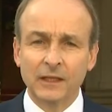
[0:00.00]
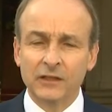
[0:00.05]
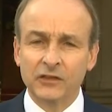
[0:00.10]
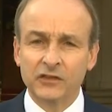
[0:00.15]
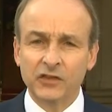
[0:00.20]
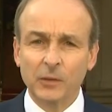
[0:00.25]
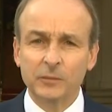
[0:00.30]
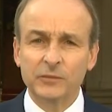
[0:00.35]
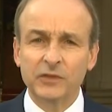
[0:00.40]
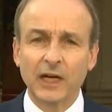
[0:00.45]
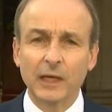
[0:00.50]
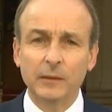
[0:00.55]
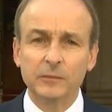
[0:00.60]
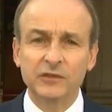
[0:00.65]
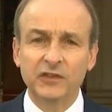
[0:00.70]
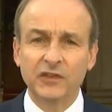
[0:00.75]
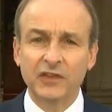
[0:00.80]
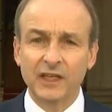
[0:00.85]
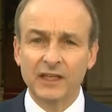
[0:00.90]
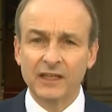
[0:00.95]

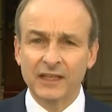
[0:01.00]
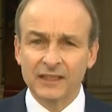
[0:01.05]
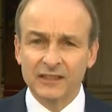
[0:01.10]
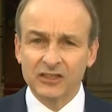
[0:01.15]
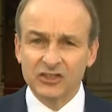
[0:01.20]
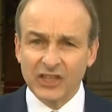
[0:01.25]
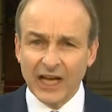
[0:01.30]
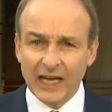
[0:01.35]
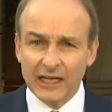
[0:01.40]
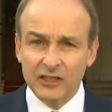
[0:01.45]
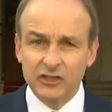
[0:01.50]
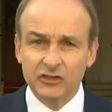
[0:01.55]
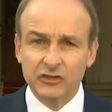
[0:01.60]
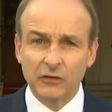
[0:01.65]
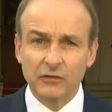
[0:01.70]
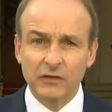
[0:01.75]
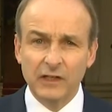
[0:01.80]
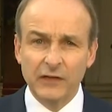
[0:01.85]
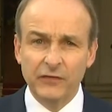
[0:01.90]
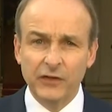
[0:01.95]
Sometimes the challenge
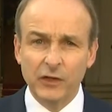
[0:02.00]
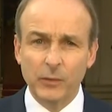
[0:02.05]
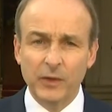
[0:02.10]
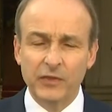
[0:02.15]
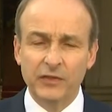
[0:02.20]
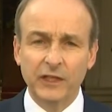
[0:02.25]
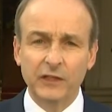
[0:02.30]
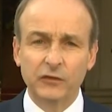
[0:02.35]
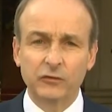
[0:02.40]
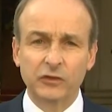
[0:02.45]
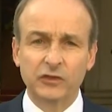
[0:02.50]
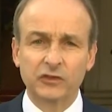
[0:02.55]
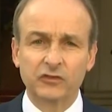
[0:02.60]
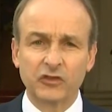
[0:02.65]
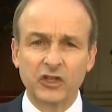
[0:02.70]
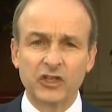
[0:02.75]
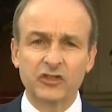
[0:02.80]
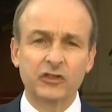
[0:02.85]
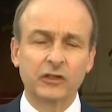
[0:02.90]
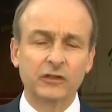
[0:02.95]
of living with these
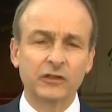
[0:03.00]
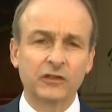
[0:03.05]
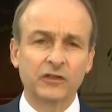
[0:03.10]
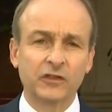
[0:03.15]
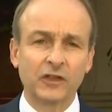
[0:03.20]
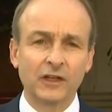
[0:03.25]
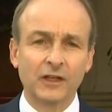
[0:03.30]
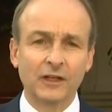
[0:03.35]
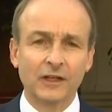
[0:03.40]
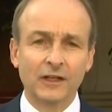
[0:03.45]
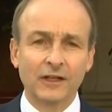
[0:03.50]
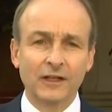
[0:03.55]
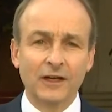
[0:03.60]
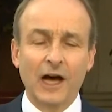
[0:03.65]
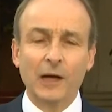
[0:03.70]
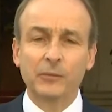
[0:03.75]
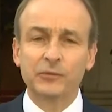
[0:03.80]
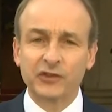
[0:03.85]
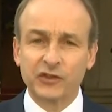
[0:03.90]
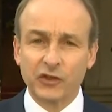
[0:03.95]
restrictions
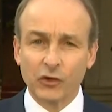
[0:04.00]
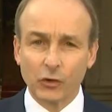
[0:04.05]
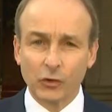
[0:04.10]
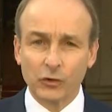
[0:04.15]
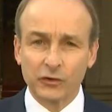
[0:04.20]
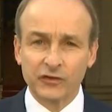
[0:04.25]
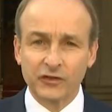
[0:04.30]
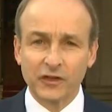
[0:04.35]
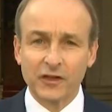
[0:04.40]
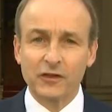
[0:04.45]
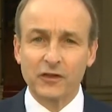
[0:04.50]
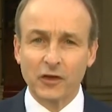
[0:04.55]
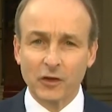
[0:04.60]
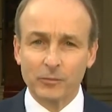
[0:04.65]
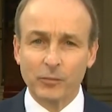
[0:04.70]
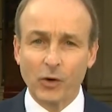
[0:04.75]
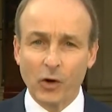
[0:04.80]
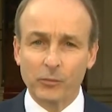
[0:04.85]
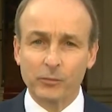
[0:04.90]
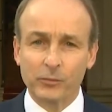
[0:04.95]
obscures their
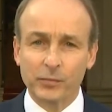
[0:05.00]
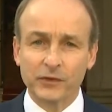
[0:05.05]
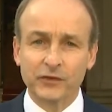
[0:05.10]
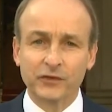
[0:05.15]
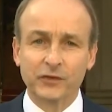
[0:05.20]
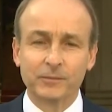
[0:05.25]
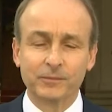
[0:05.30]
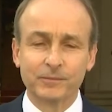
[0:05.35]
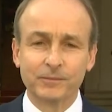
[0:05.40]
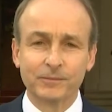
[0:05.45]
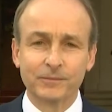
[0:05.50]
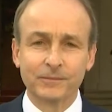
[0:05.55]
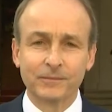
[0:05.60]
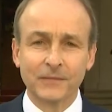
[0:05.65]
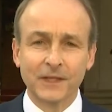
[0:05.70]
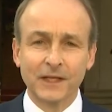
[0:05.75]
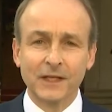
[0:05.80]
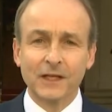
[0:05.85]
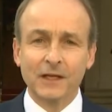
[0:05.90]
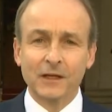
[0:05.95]
purpose.
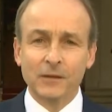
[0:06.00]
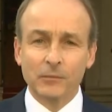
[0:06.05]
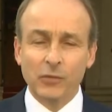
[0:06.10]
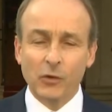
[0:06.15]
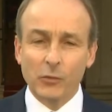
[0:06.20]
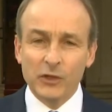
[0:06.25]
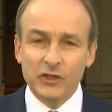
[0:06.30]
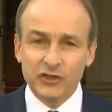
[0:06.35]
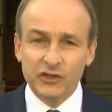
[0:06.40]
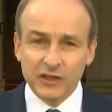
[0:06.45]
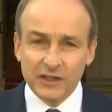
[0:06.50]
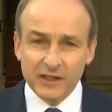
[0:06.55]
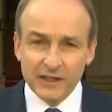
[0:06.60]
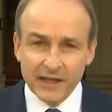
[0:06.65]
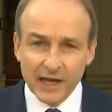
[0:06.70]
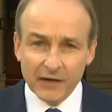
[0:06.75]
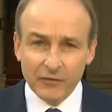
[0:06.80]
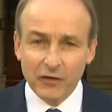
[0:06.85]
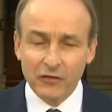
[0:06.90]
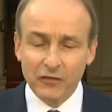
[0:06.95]
But we should
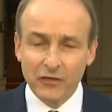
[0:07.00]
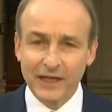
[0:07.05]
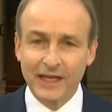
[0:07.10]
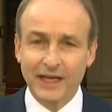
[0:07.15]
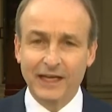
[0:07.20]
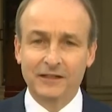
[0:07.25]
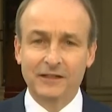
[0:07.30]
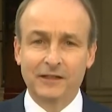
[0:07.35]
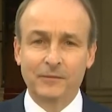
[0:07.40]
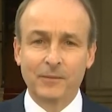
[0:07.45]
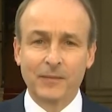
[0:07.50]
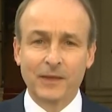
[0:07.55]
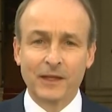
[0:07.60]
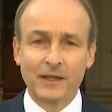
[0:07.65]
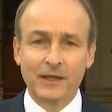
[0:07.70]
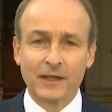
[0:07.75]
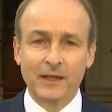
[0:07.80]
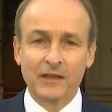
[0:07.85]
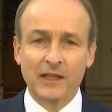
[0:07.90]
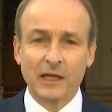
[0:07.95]
never forget
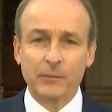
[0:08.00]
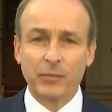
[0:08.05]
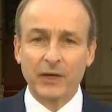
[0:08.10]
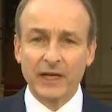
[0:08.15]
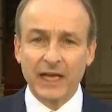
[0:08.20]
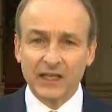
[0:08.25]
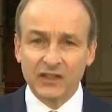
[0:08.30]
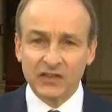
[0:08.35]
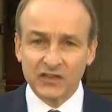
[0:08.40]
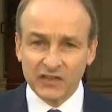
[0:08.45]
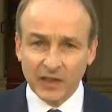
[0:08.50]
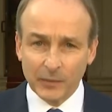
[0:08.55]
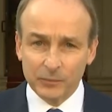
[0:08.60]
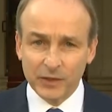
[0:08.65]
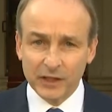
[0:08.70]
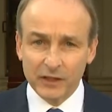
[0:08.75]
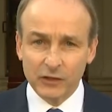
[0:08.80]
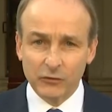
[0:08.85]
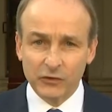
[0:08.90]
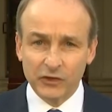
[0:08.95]
that by
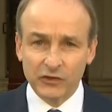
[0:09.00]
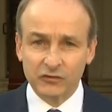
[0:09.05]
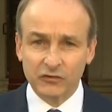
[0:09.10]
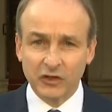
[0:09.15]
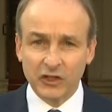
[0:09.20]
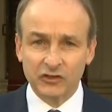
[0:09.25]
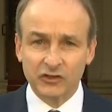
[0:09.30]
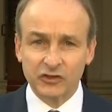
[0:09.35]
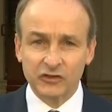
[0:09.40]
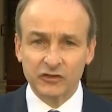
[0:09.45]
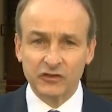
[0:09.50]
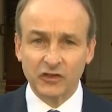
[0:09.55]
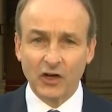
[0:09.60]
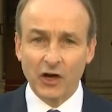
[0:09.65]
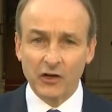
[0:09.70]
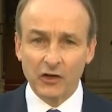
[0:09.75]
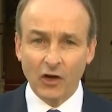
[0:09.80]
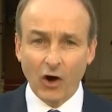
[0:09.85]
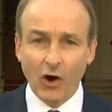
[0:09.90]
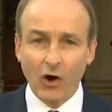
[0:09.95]
accepting the restrictions
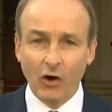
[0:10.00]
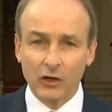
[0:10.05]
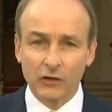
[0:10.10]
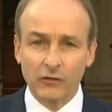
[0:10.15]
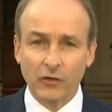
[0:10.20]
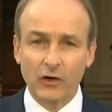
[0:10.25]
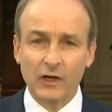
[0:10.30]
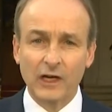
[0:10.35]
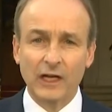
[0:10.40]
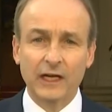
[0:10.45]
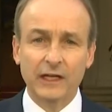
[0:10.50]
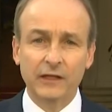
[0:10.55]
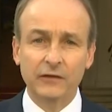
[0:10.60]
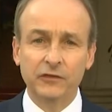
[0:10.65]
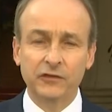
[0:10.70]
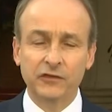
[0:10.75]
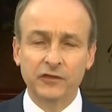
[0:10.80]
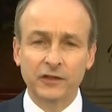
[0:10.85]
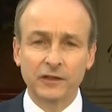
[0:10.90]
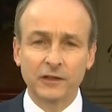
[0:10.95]
on all of our
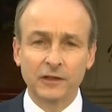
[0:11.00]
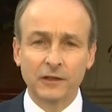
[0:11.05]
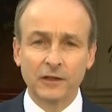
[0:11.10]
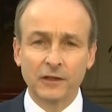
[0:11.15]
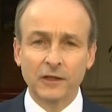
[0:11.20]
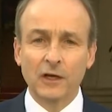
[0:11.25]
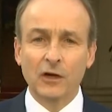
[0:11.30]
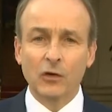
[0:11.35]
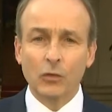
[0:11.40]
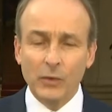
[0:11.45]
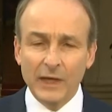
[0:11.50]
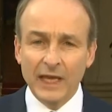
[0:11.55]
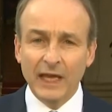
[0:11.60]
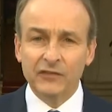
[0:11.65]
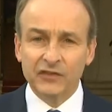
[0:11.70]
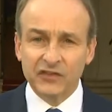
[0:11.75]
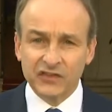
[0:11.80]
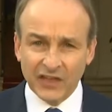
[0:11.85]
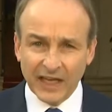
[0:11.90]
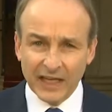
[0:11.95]
lives, we
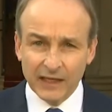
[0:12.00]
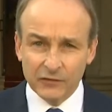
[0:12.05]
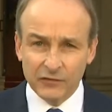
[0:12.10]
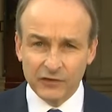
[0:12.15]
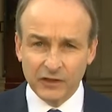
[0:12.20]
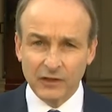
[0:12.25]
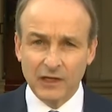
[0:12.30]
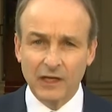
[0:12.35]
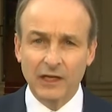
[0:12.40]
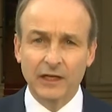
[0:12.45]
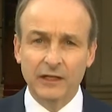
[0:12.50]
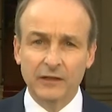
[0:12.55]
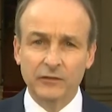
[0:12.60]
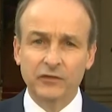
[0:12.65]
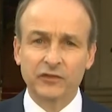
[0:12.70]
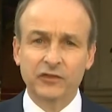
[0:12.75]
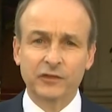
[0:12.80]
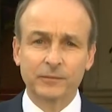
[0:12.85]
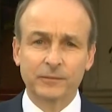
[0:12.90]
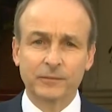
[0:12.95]
have saved
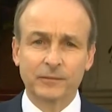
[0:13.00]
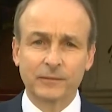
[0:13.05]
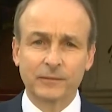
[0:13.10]
lives.